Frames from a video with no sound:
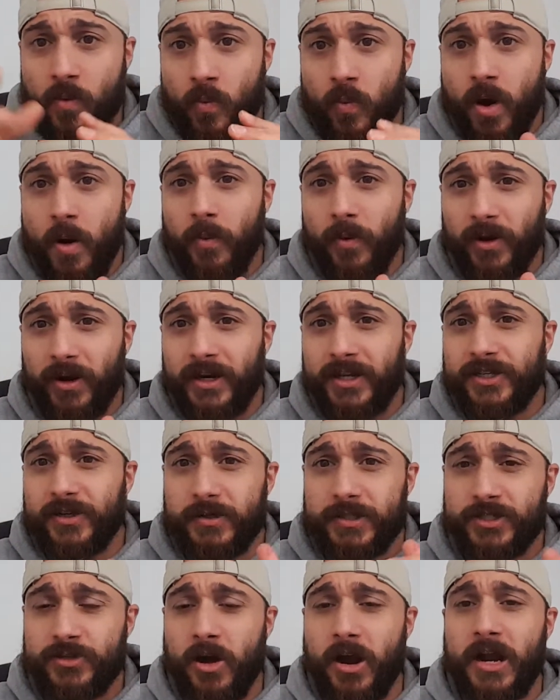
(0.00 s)
what we're going to
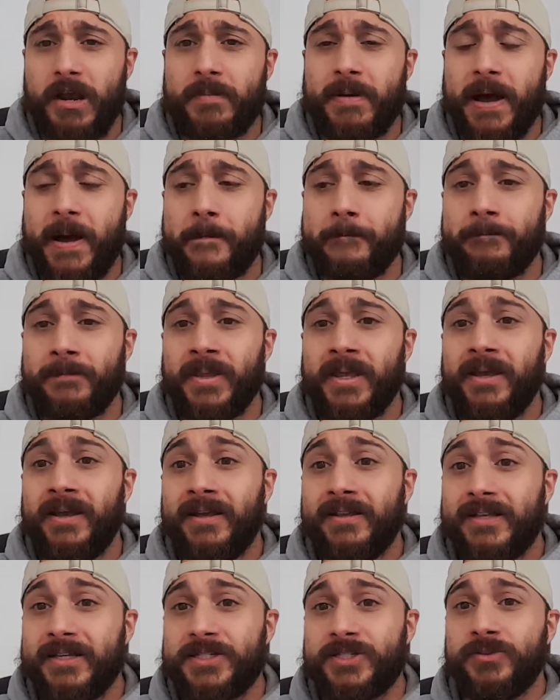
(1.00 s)
do is talk about
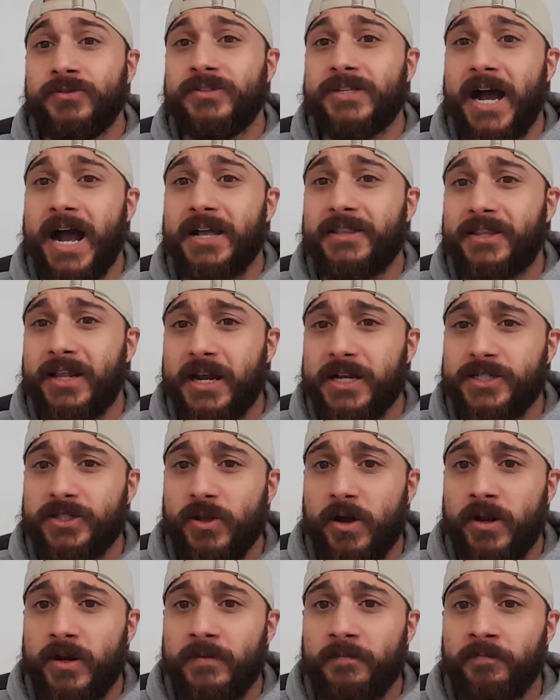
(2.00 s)
this new diet that I
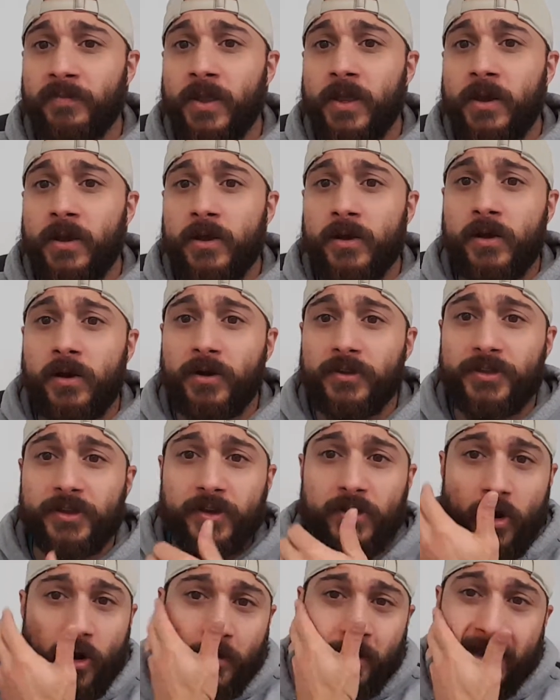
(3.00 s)
started called the
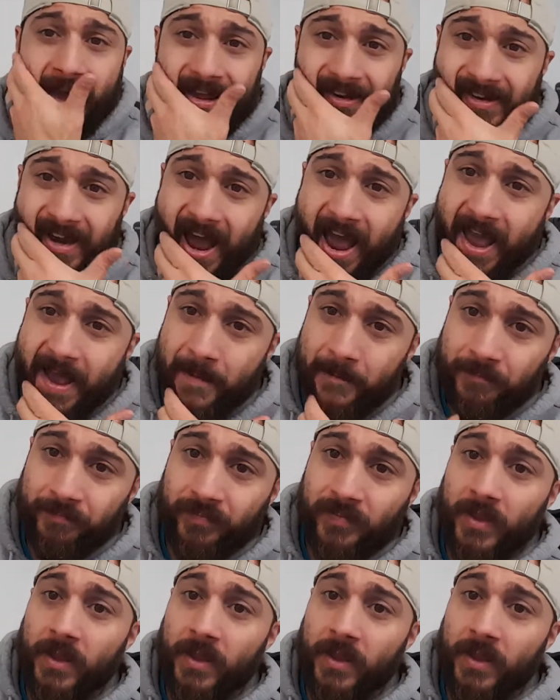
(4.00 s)
GOMAD diet.